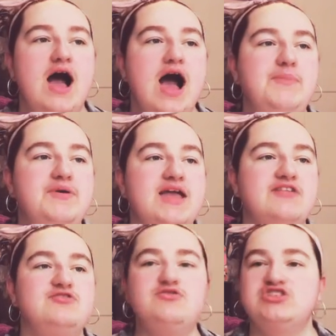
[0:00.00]
up
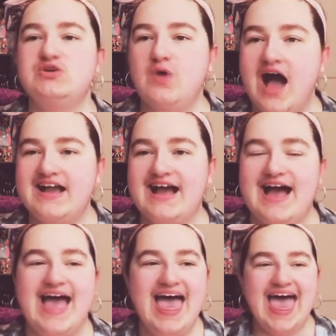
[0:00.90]
against
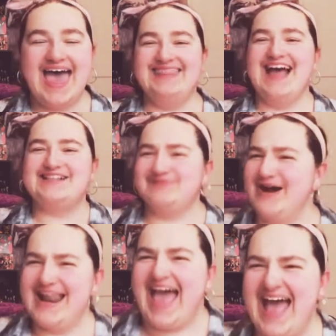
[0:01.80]
Ushiwaka, and that's
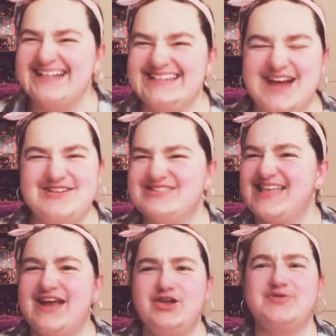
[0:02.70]
where it ends, and I was
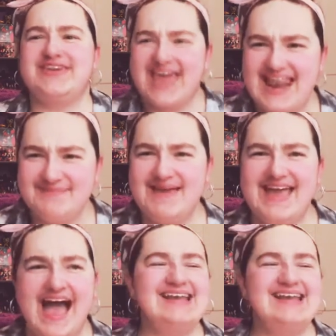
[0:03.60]
like, are you kidding me?